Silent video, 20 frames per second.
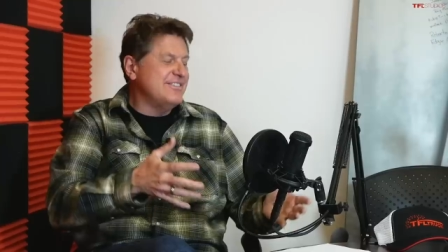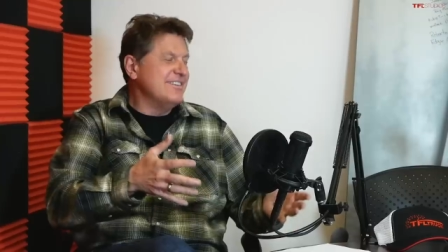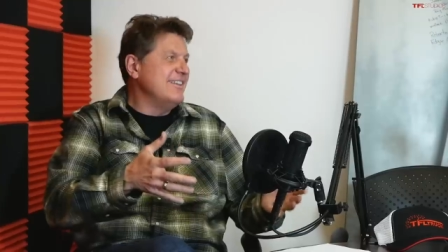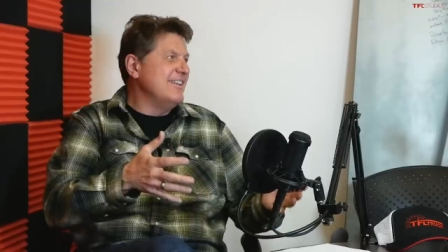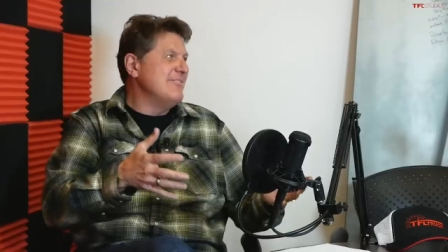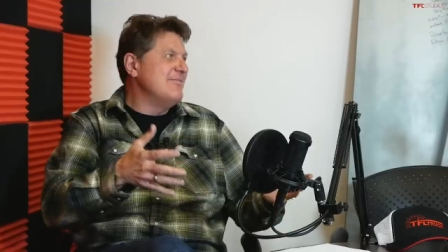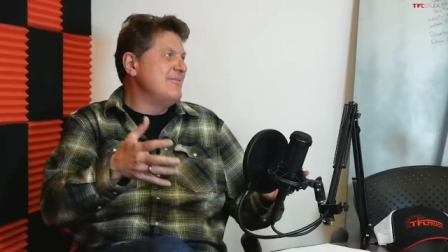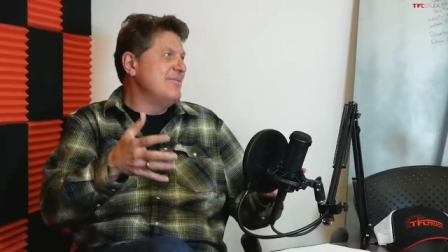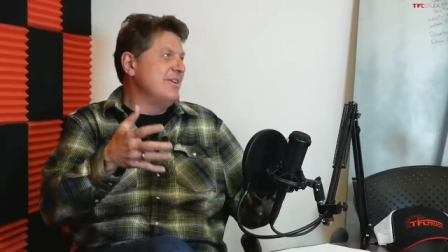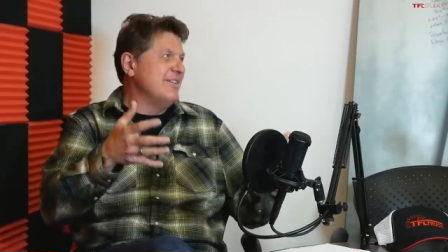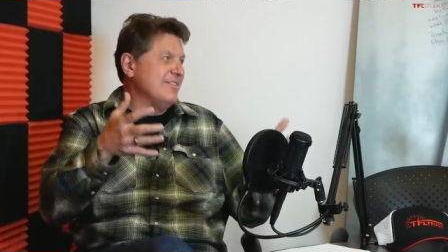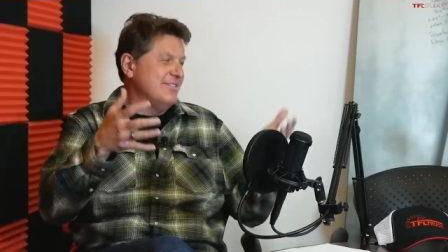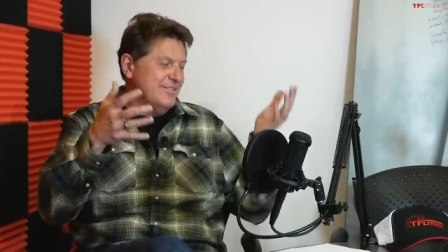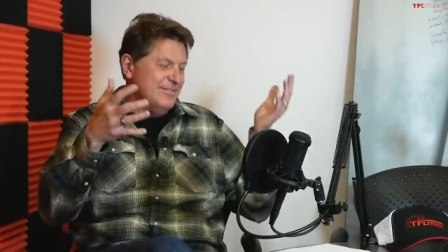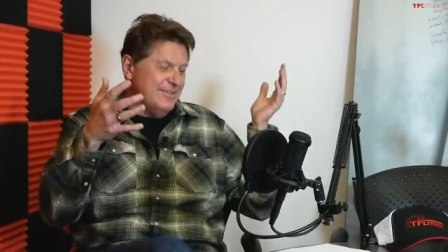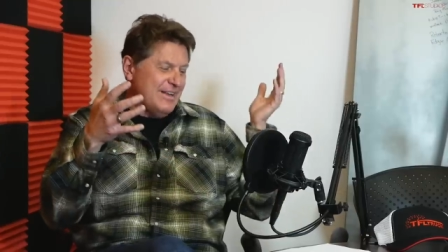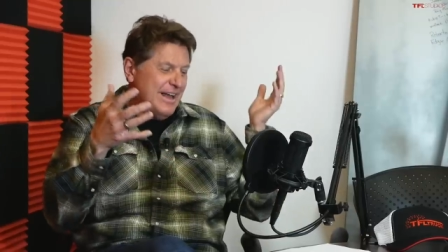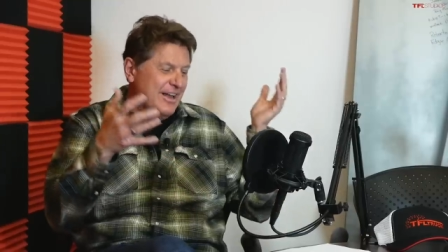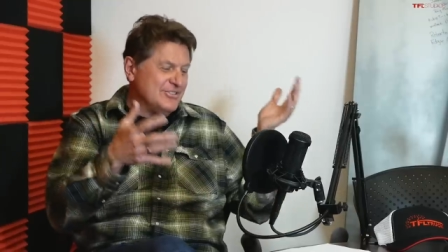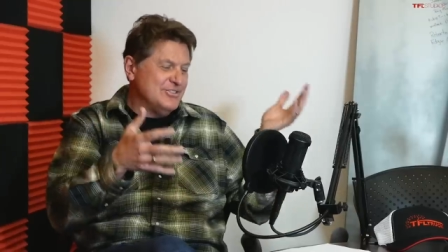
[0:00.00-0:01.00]
They've built
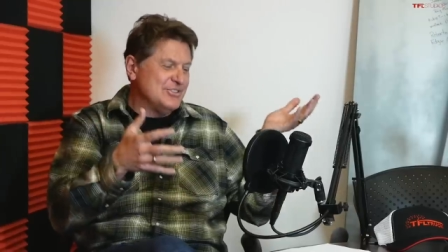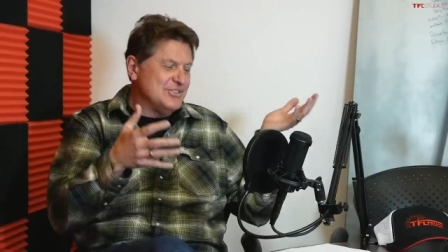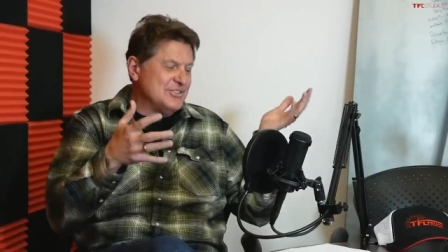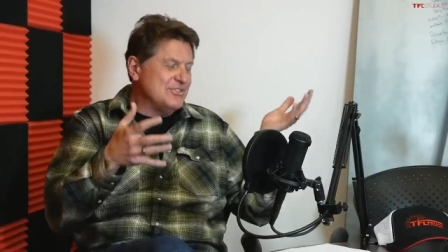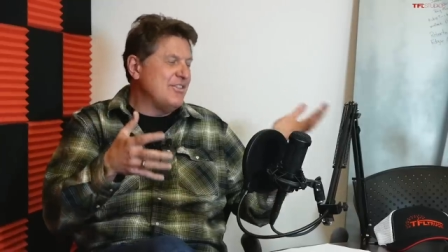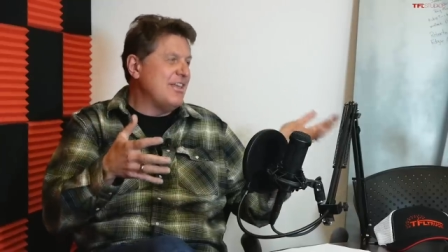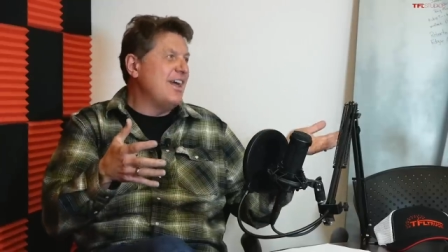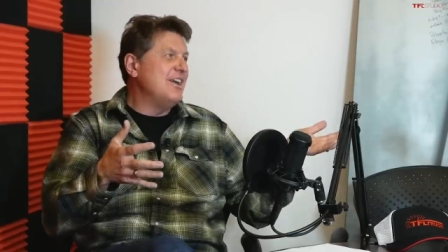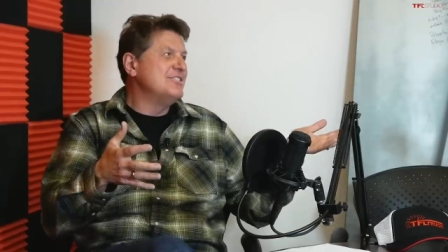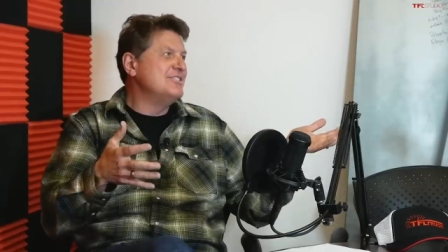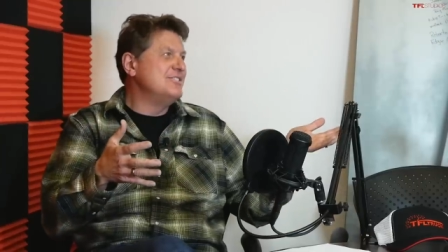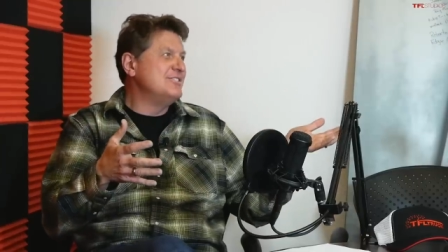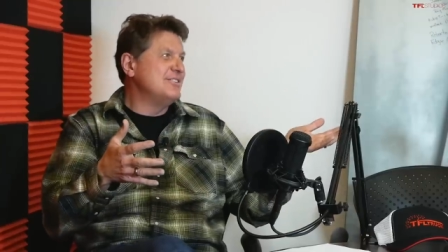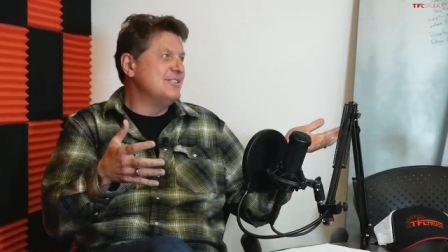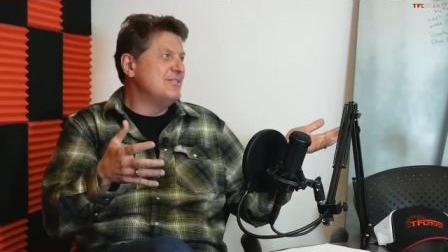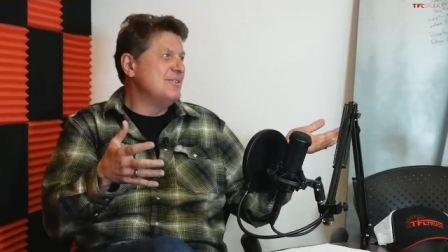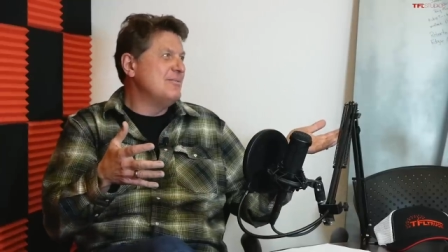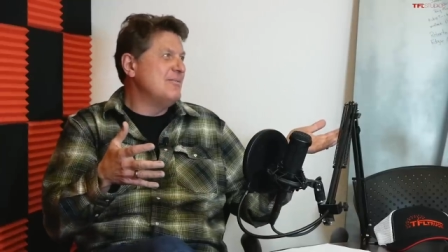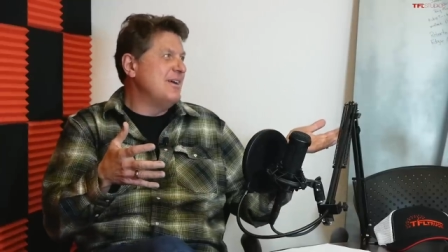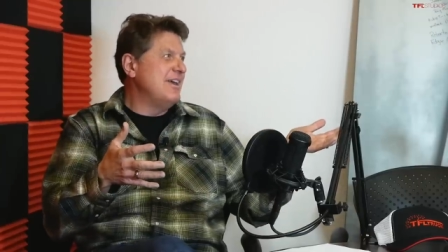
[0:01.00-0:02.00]
hundreds of thousands
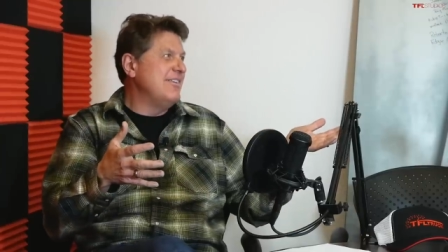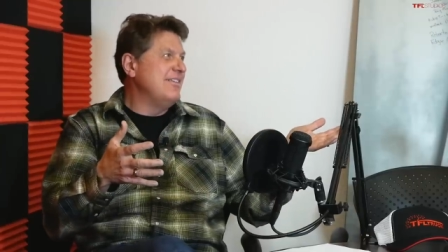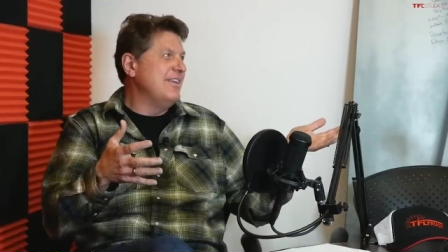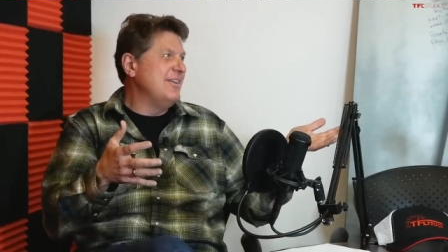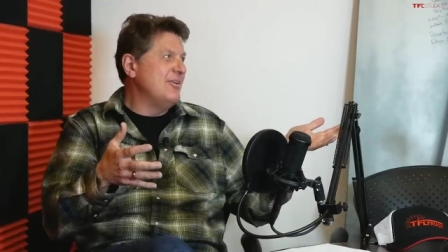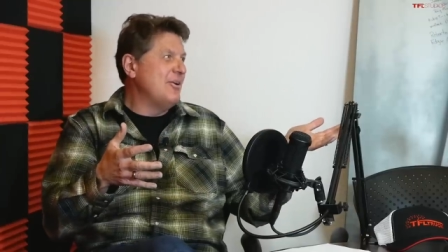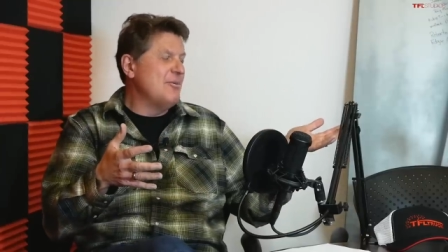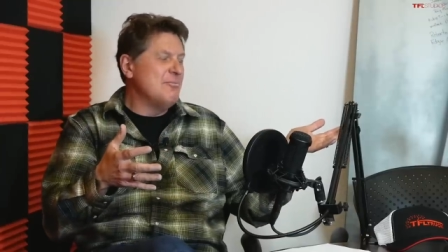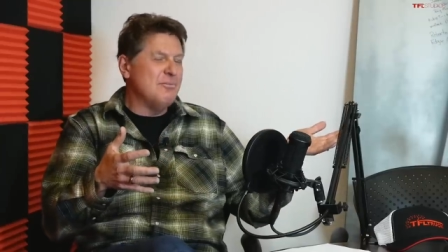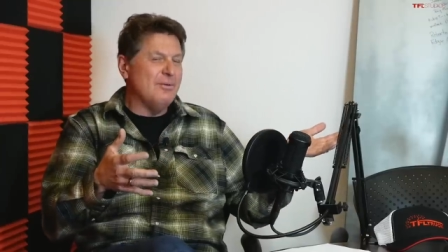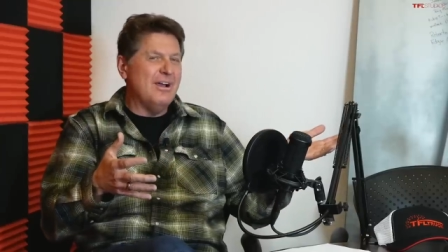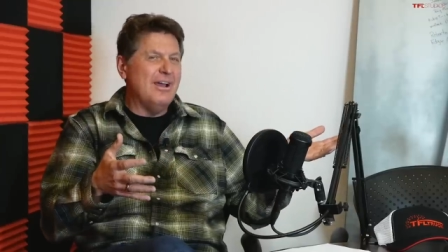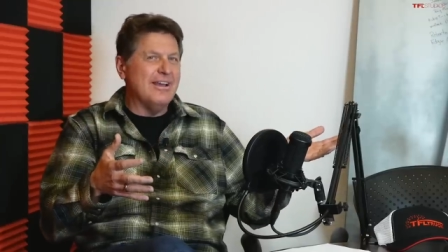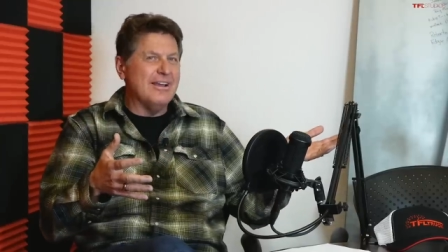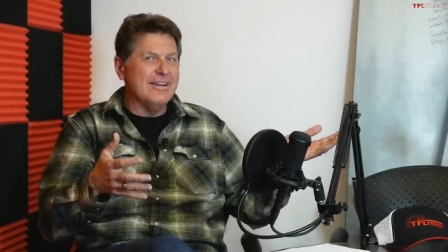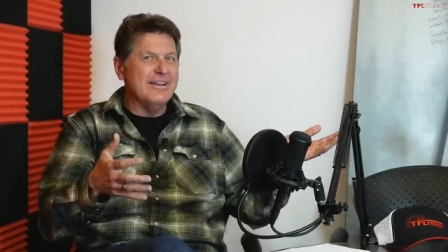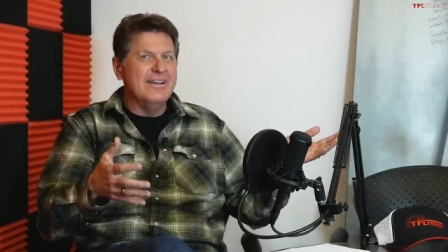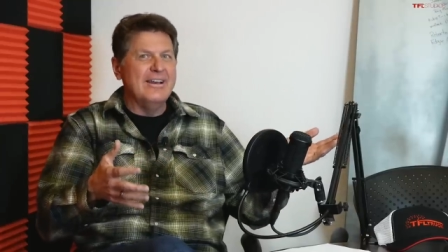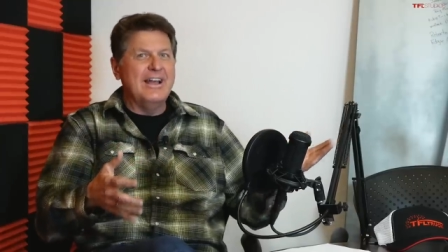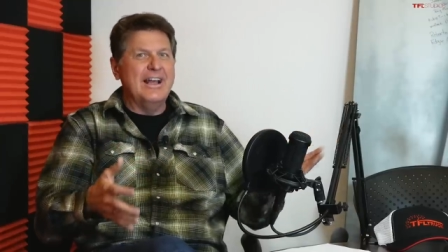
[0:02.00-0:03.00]
of them and they don't
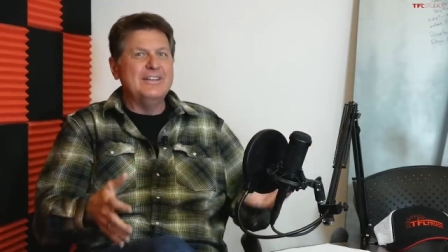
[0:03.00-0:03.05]
break.